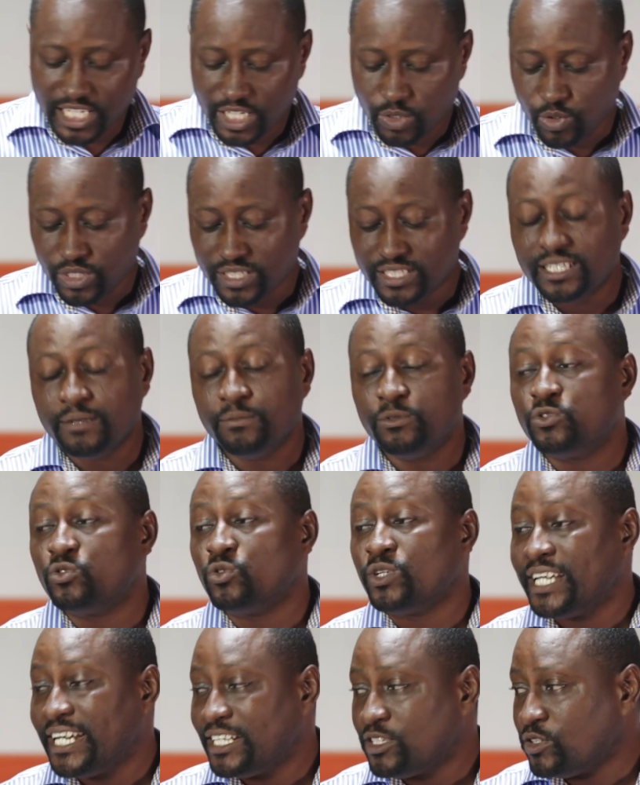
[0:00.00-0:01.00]
he was still able to
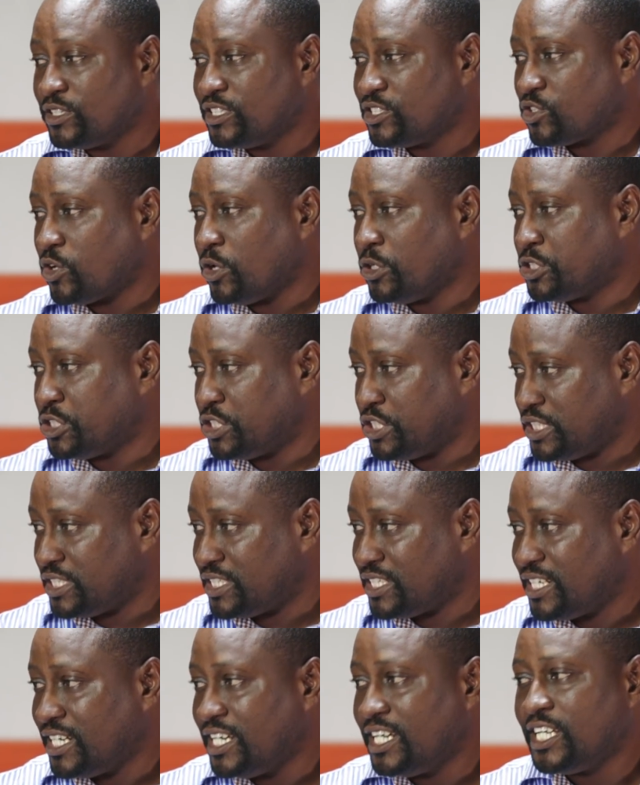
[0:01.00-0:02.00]
get on the score
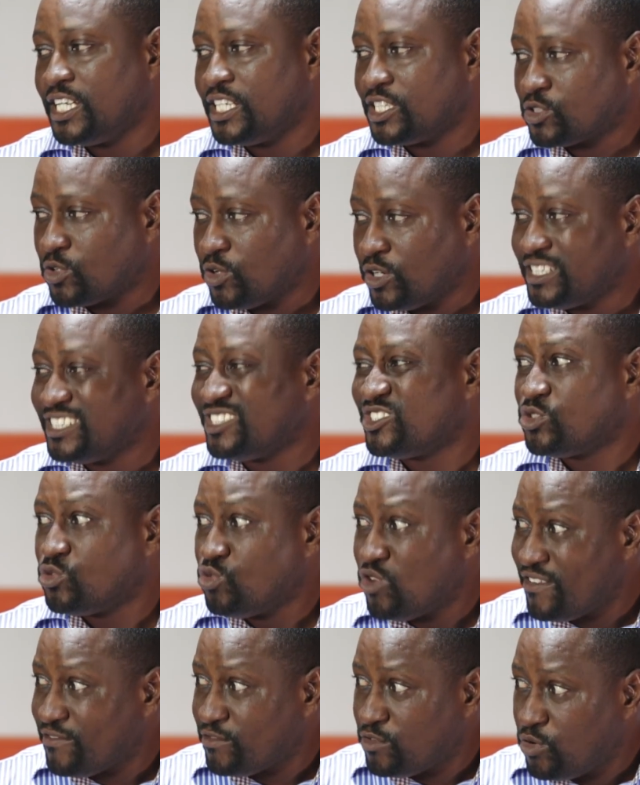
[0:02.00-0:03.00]
sheet. He scored his
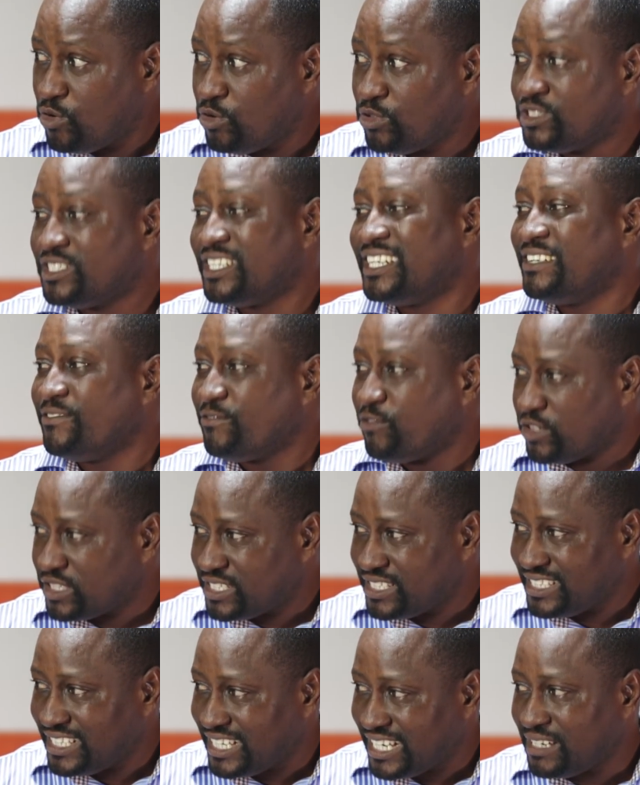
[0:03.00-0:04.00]
12 goals in
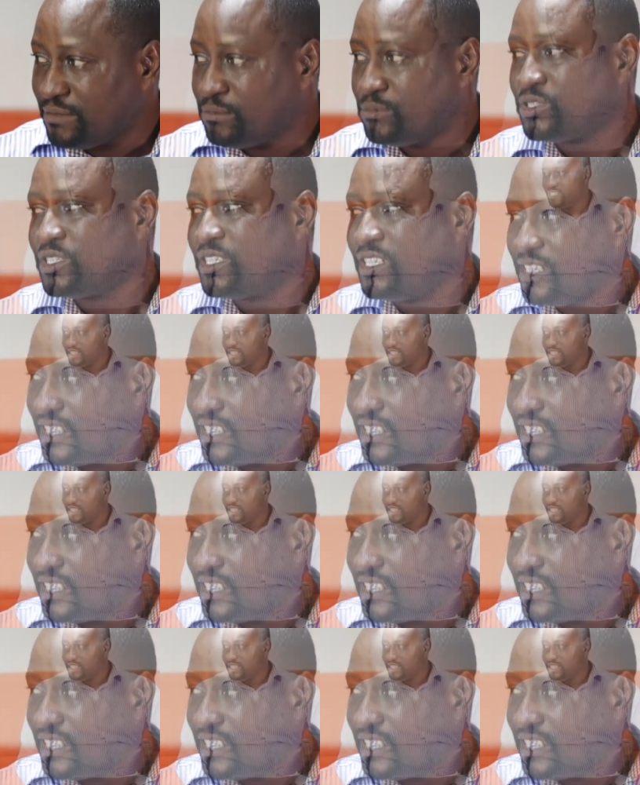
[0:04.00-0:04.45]
14 games